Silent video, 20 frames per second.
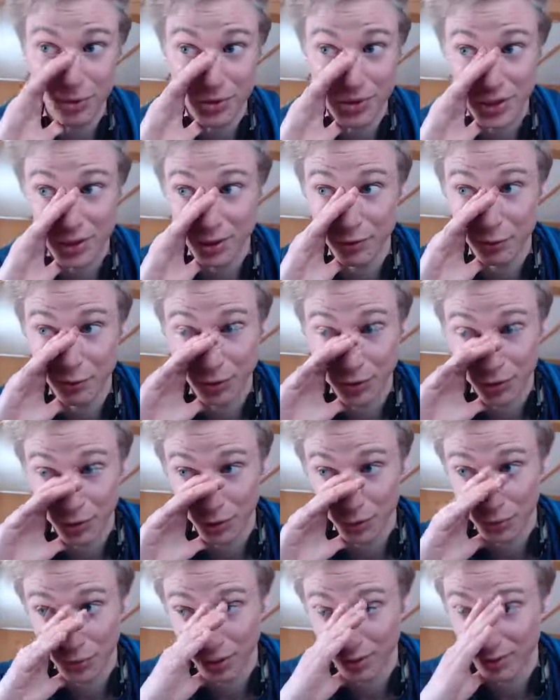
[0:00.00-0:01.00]
We'll see in the
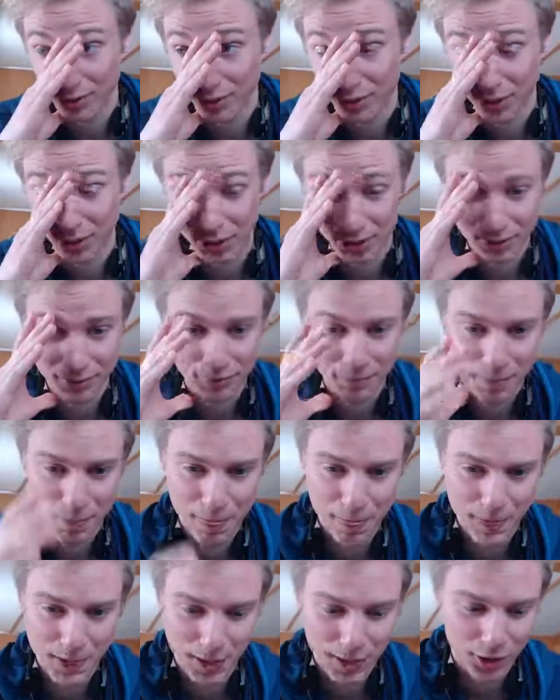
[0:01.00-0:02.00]
future. But
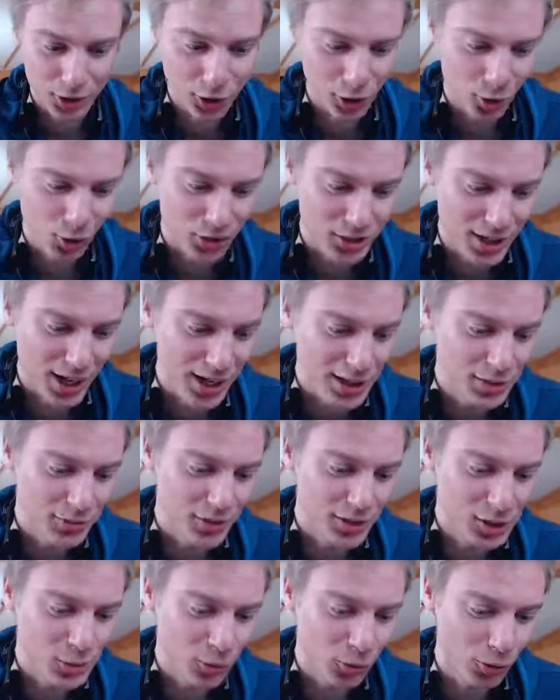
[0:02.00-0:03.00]
you know, because as
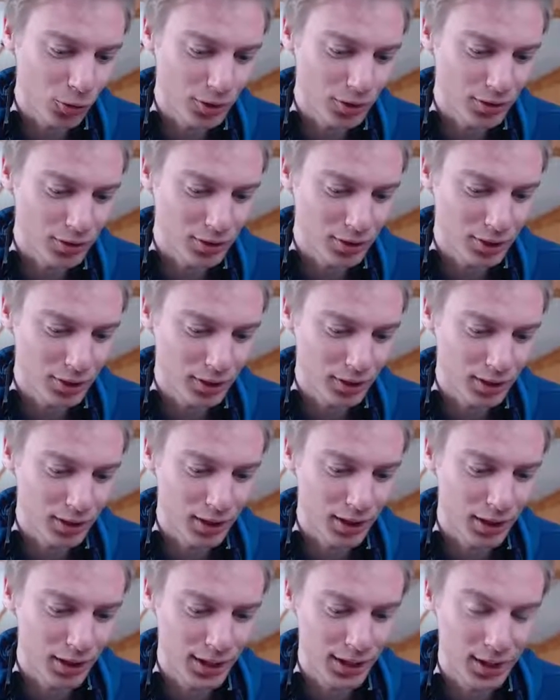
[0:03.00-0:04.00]
of this point
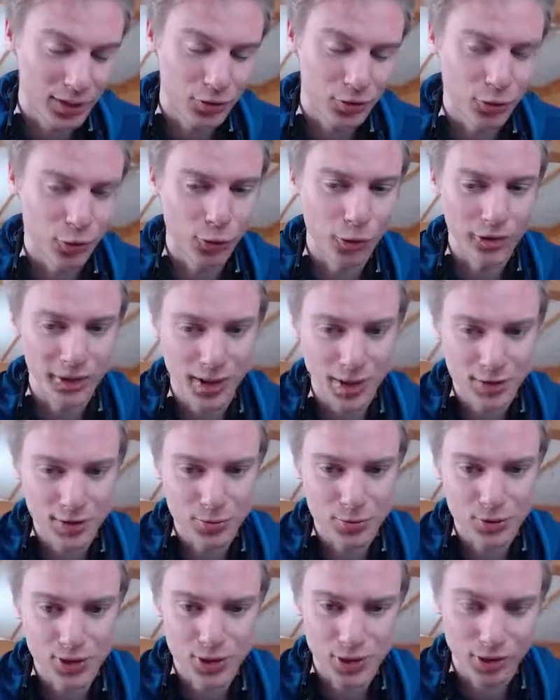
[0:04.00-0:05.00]
I got to
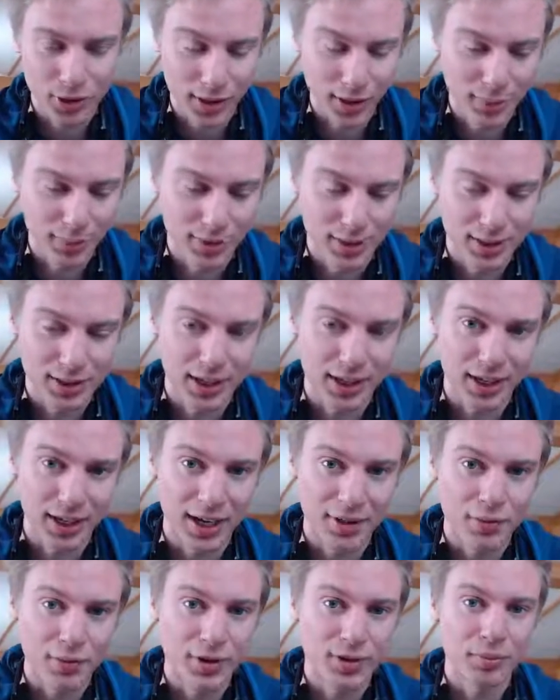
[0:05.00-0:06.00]
4,000, which is great, but
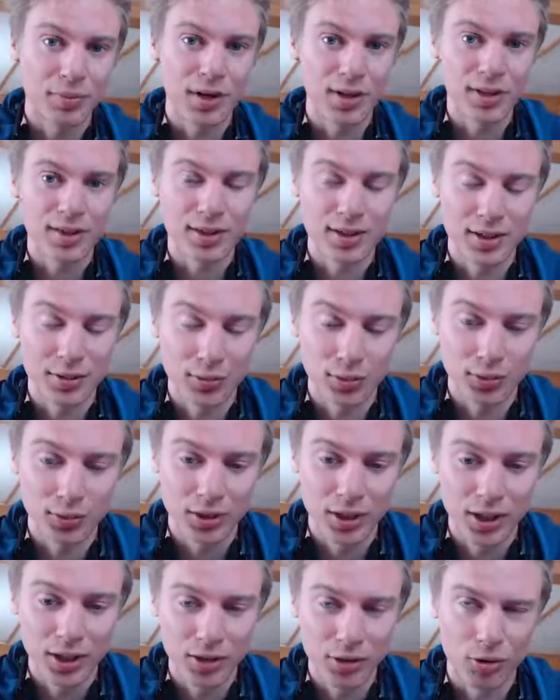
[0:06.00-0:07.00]
like every month it
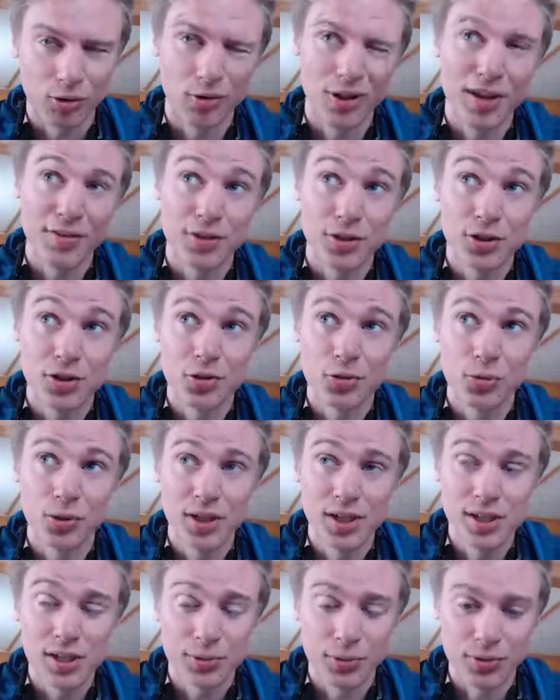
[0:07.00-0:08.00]
will, or every 2
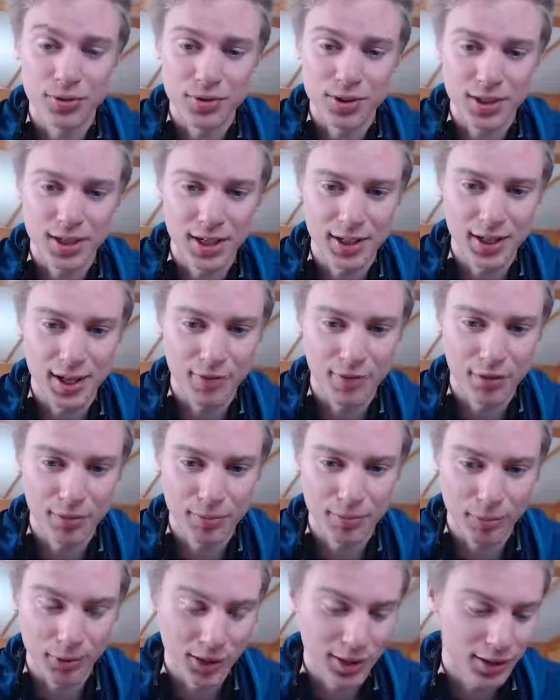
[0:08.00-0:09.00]
weeks it will reset.
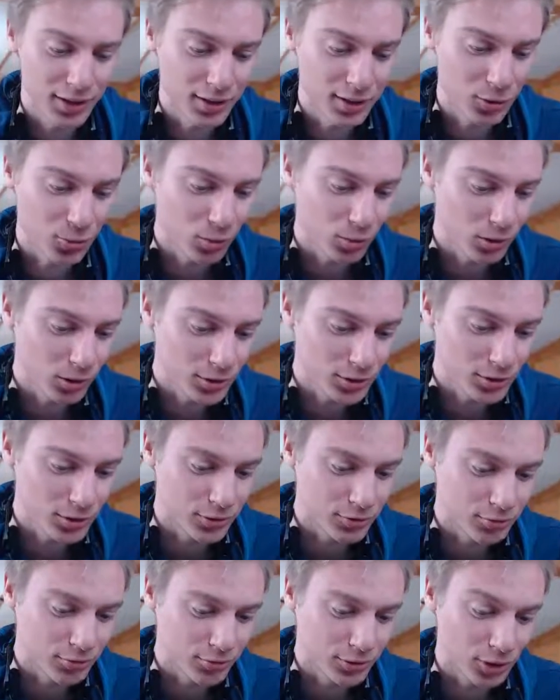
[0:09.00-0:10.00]
Every player in the world
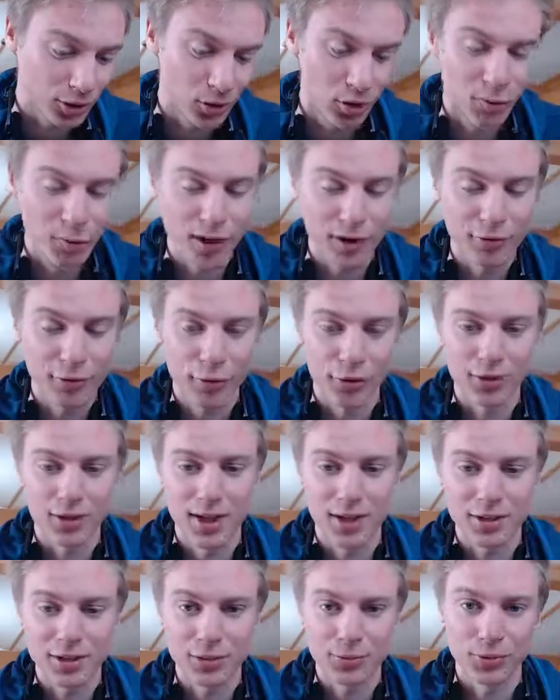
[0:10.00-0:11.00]
to, you know, about
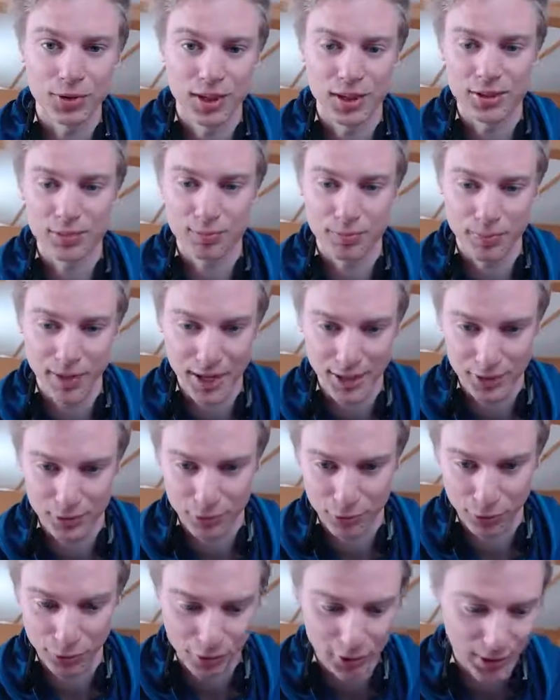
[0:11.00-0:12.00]
4,000 will get back
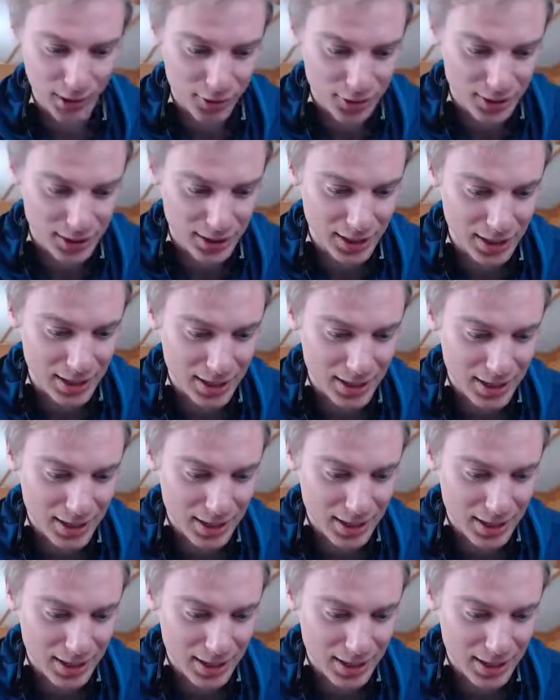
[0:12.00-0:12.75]
to 4,000,